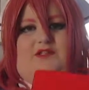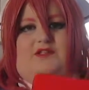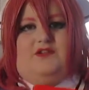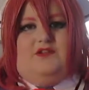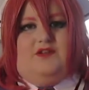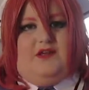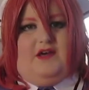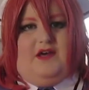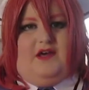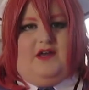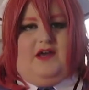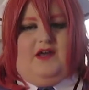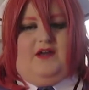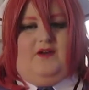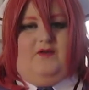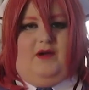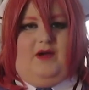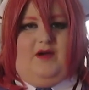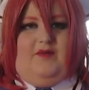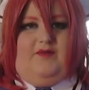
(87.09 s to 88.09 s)
so that I
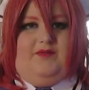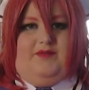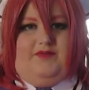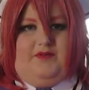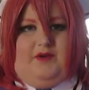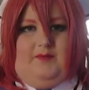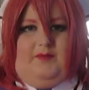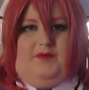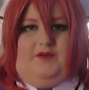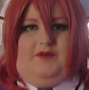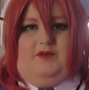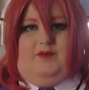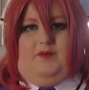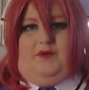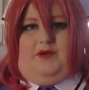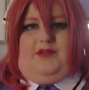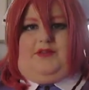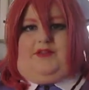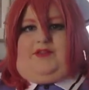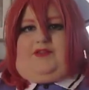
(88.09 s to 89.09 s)
don't have to fumble
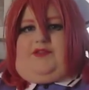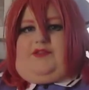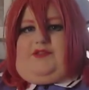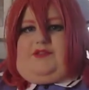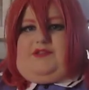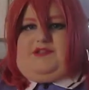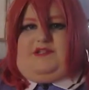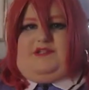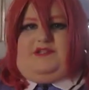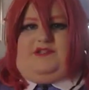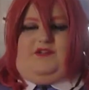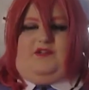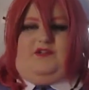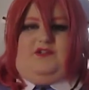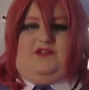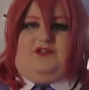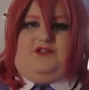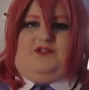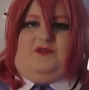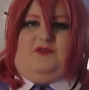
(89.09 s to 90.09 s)
with
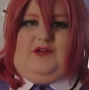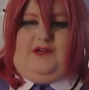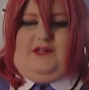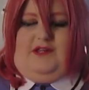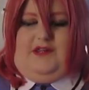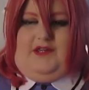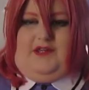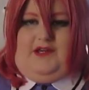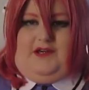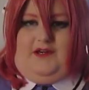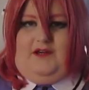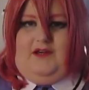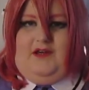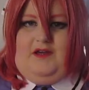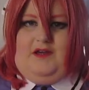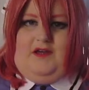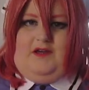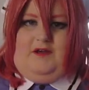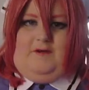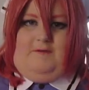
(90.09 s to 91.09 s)
scissors or anything
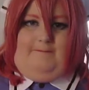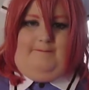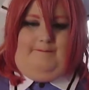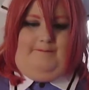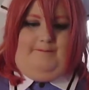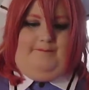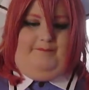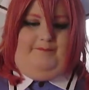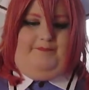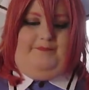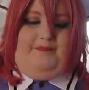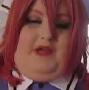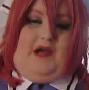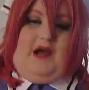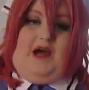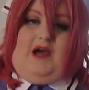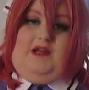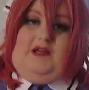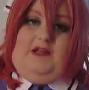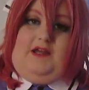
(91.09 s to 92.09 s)

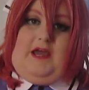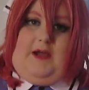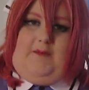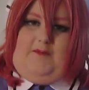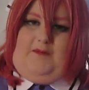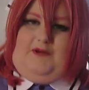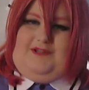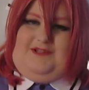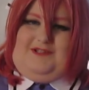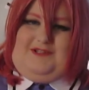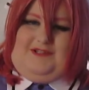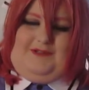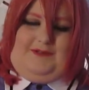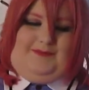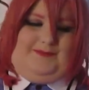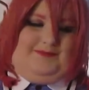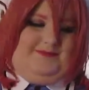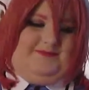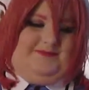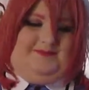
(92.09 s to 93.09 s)
on camera, so
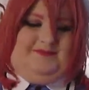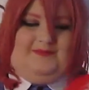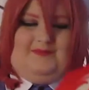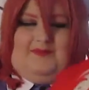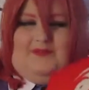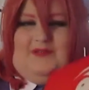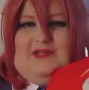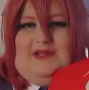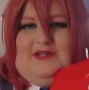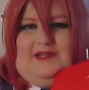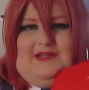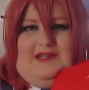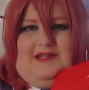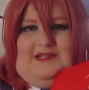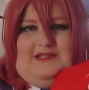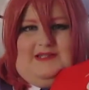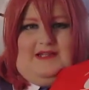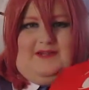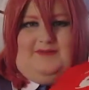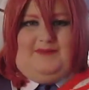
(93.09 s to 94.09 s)

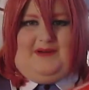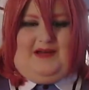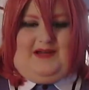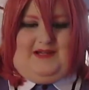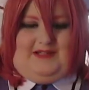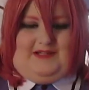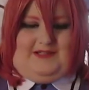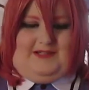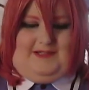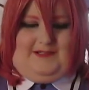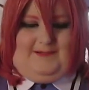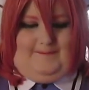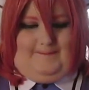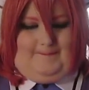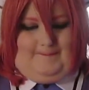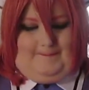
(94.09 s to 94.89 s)
let's unbox it.